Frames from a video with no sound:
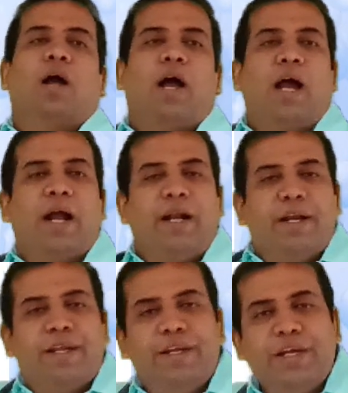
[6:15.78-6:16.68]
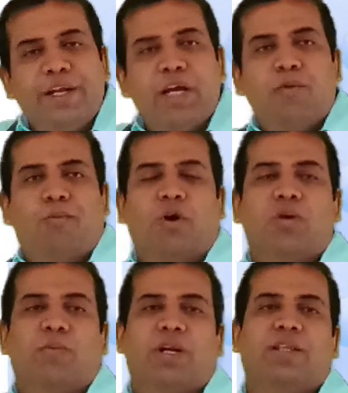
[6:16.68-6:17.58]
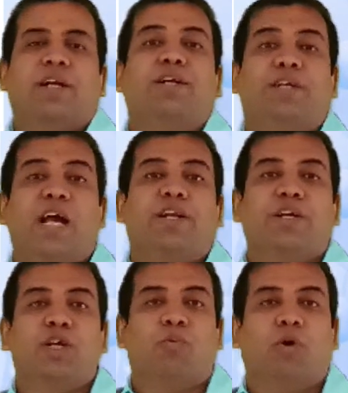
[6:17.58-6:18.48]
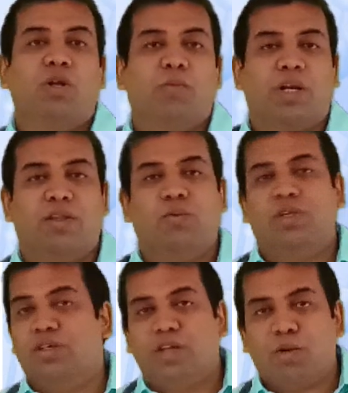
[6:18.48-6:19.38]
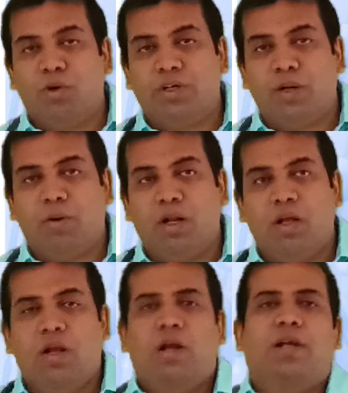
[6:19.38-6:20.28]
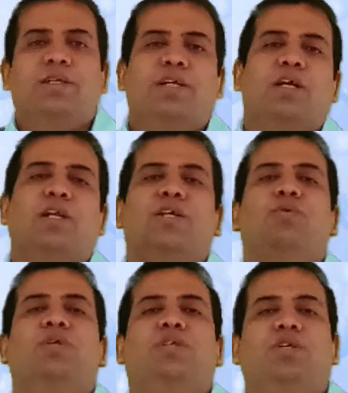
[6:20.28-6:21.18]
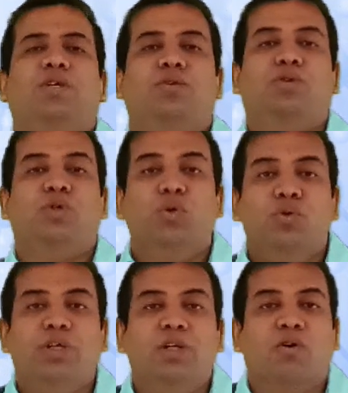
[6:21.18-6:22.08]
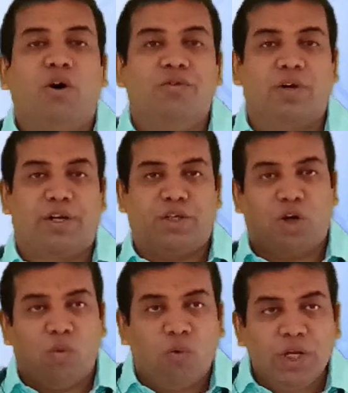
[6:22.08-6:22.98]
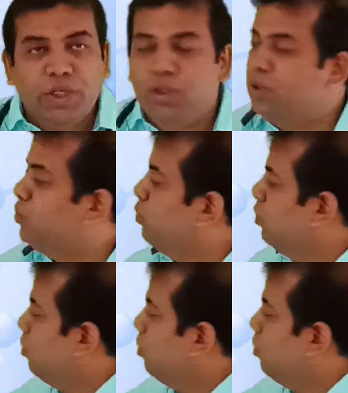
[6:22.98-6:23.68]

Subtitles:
and DNA polymerase, that is tag DNA polymerase, which is thermostable, generally which is used in a concentration of 1 unit to